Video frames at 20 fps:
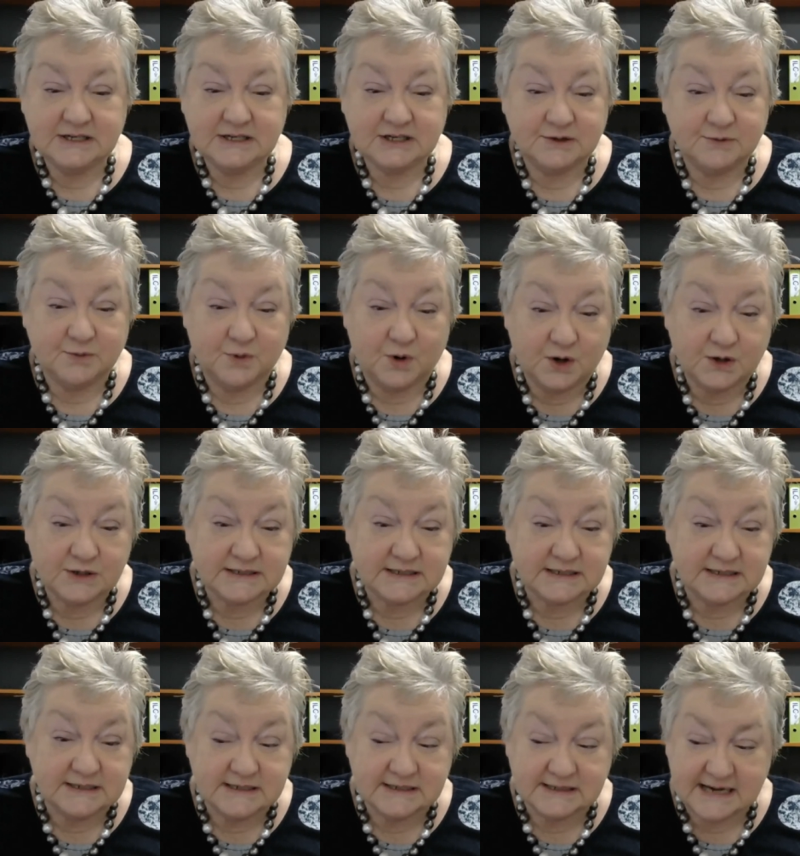she
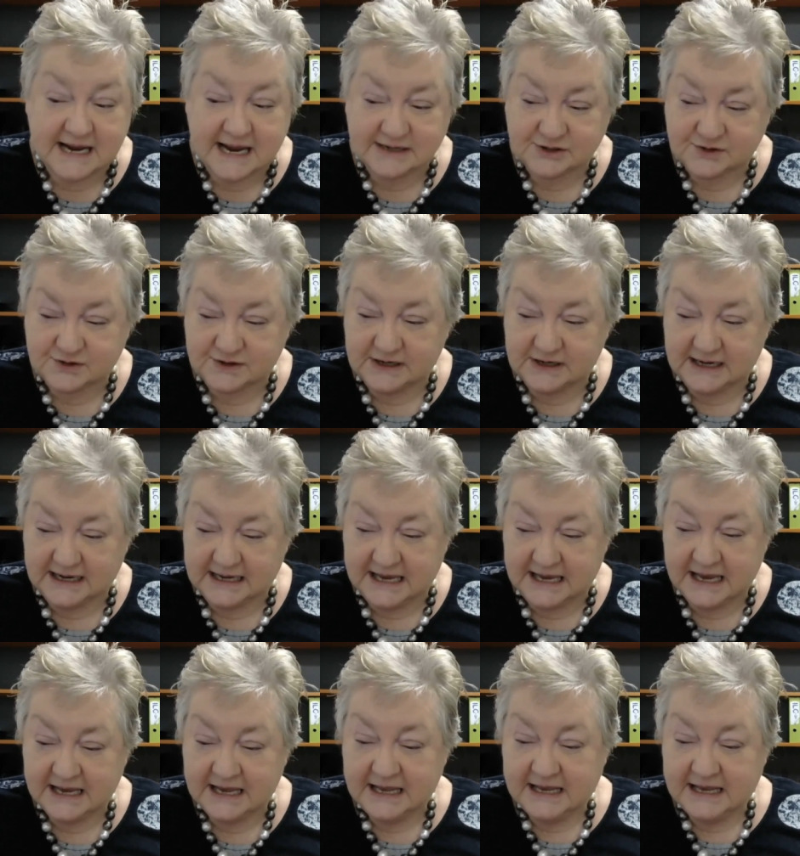works internationally,